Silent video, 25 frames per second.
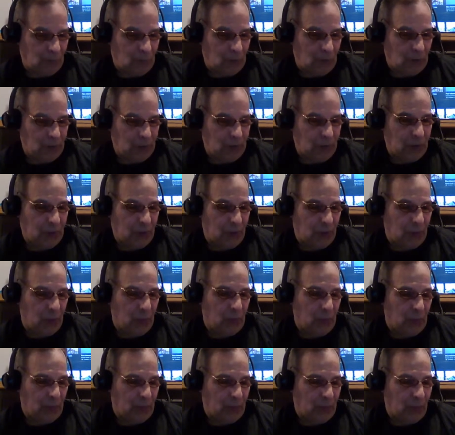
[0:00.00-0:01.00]
Here's
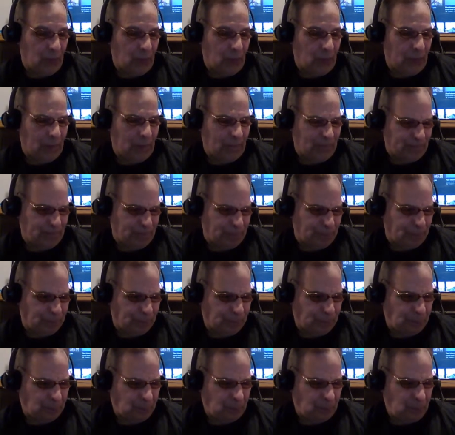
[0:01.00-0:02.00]
another one for you.
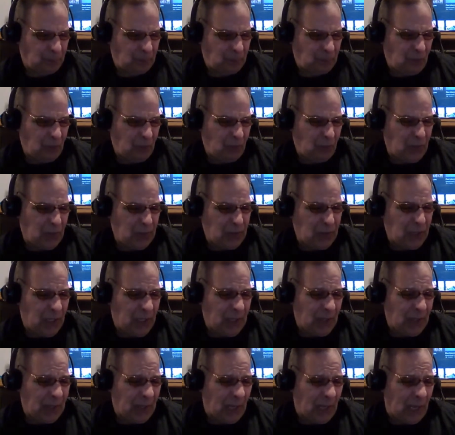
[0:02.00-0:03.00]

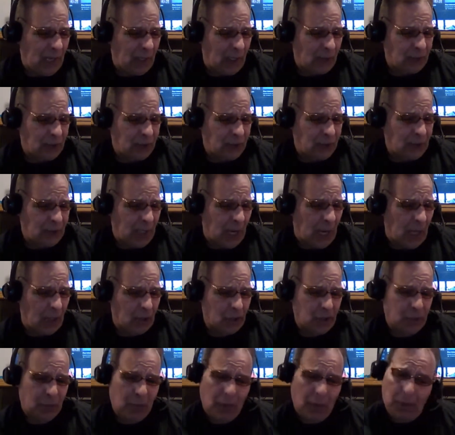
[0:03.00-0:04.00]

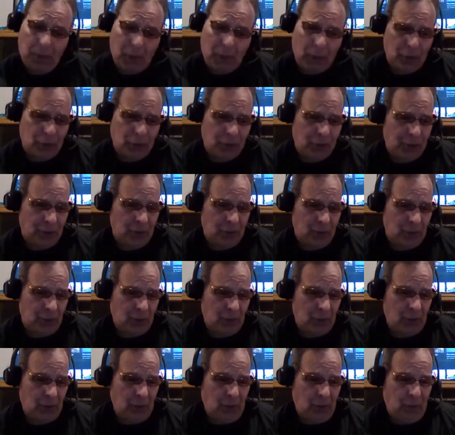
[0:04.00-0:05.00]
$10,000 per
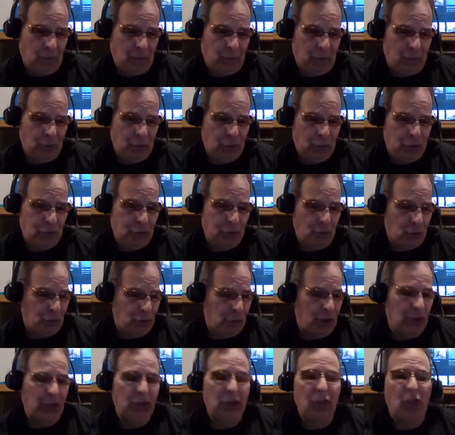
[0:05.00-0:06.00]
person for
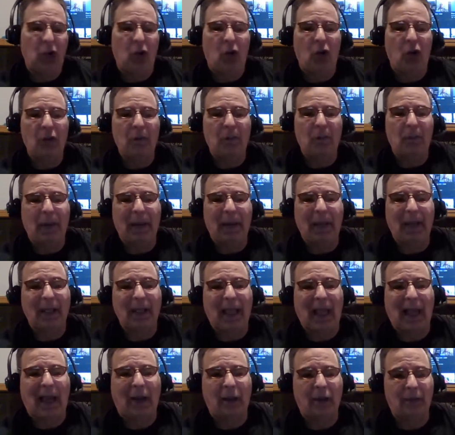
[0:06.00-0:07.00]
student loan
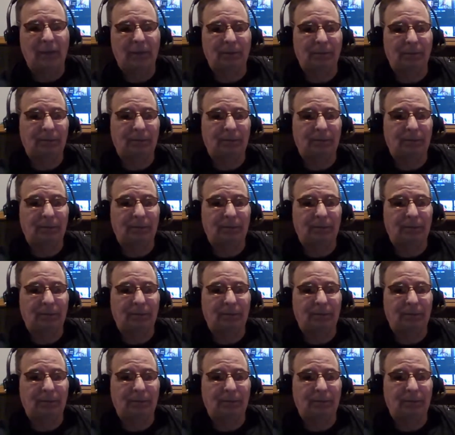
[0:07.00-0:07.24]
bailout.